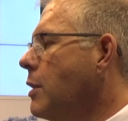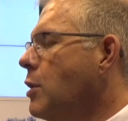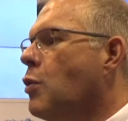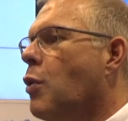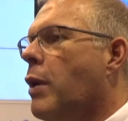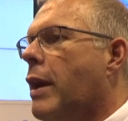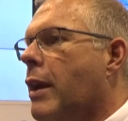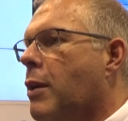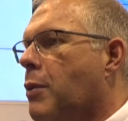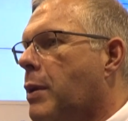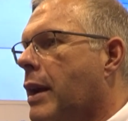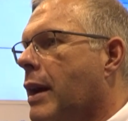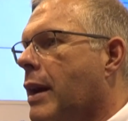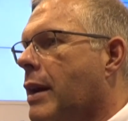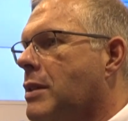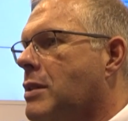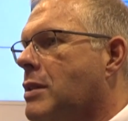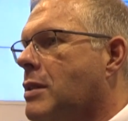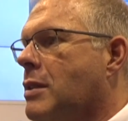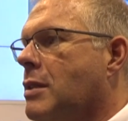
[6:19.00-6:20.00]
new
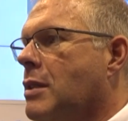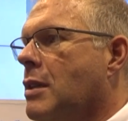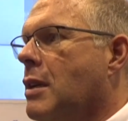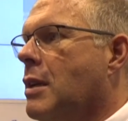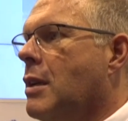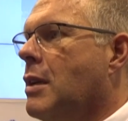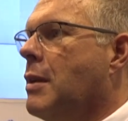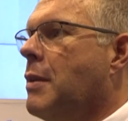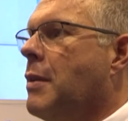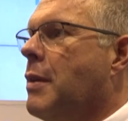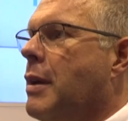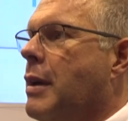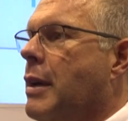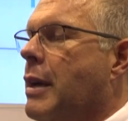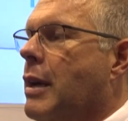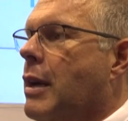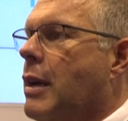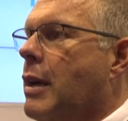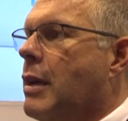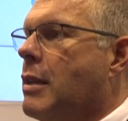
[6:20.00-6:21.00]
areas.
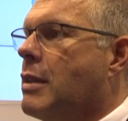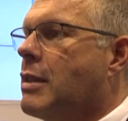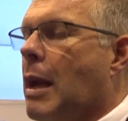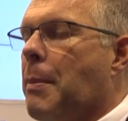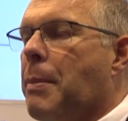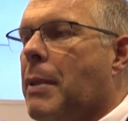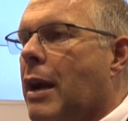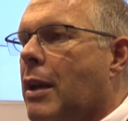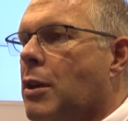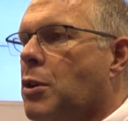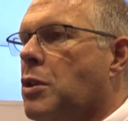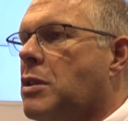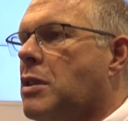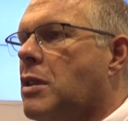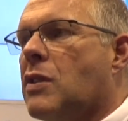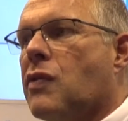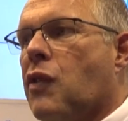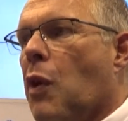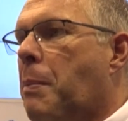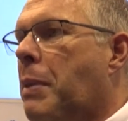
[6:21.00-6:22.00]
In some countries,
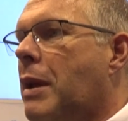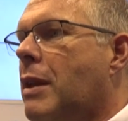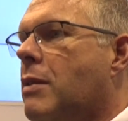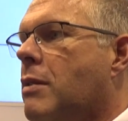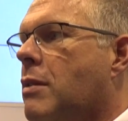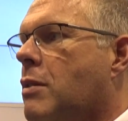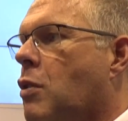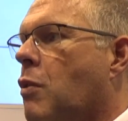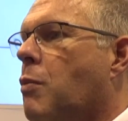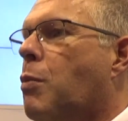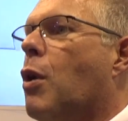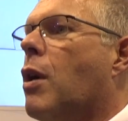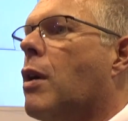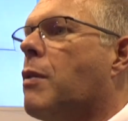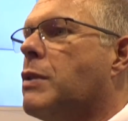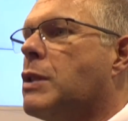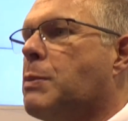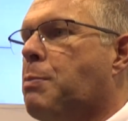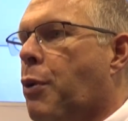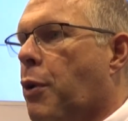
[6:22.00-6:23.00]
it's forbidden to work
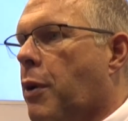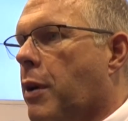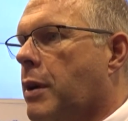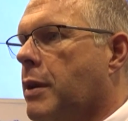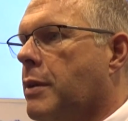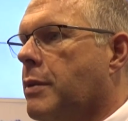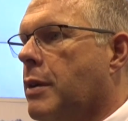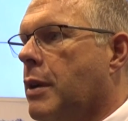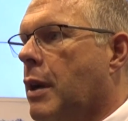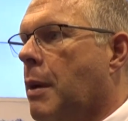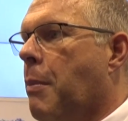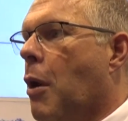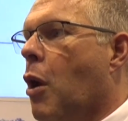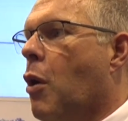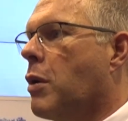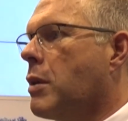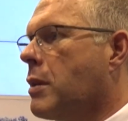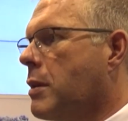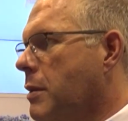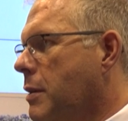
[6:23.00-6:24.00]
with perk.
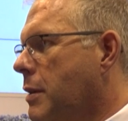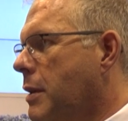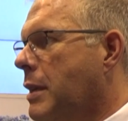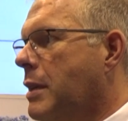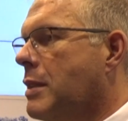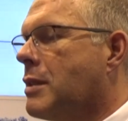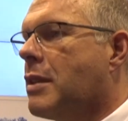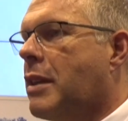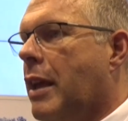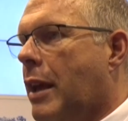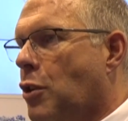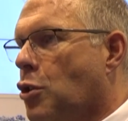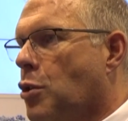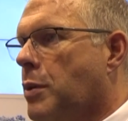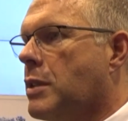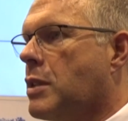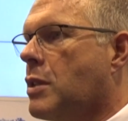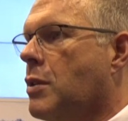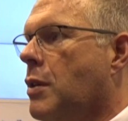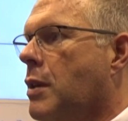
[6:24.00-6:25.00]
About is a
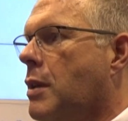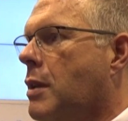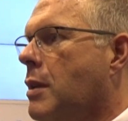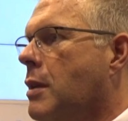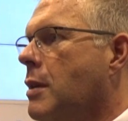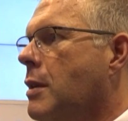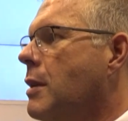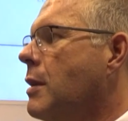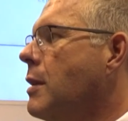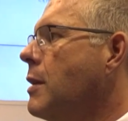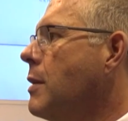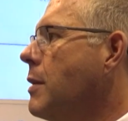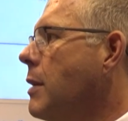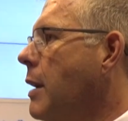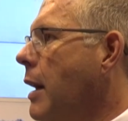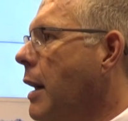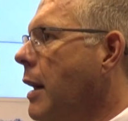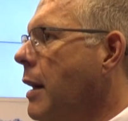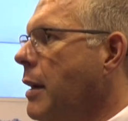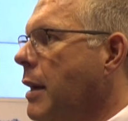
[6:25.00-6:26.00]
dangerous good.
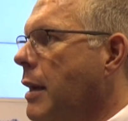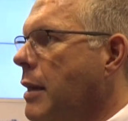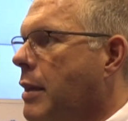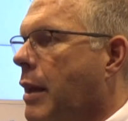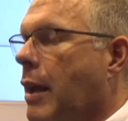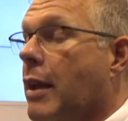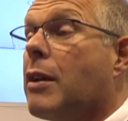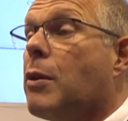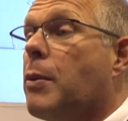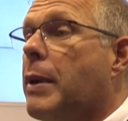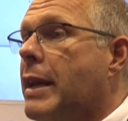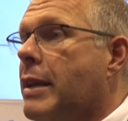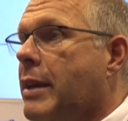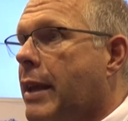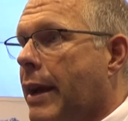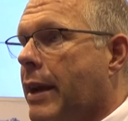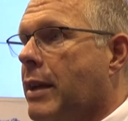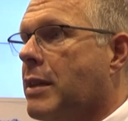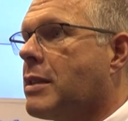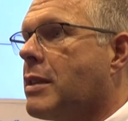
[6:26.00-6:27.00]
It can create
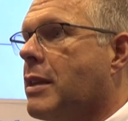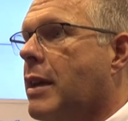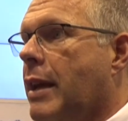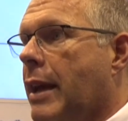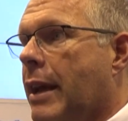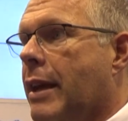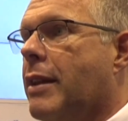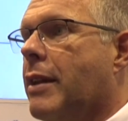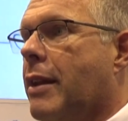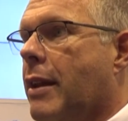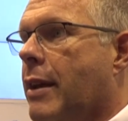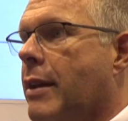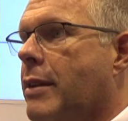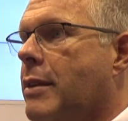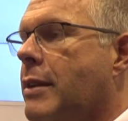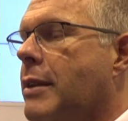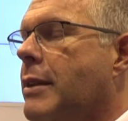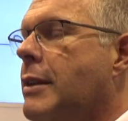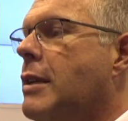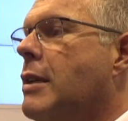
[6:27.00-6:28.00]
cancer,
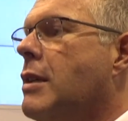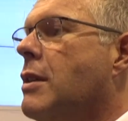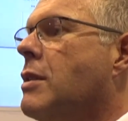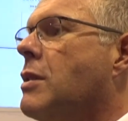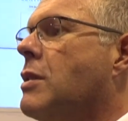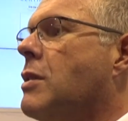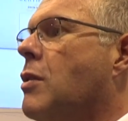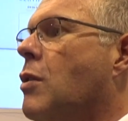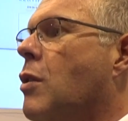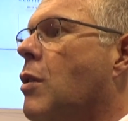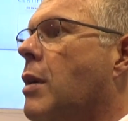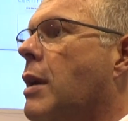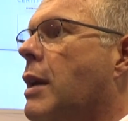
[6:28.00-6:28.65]
and so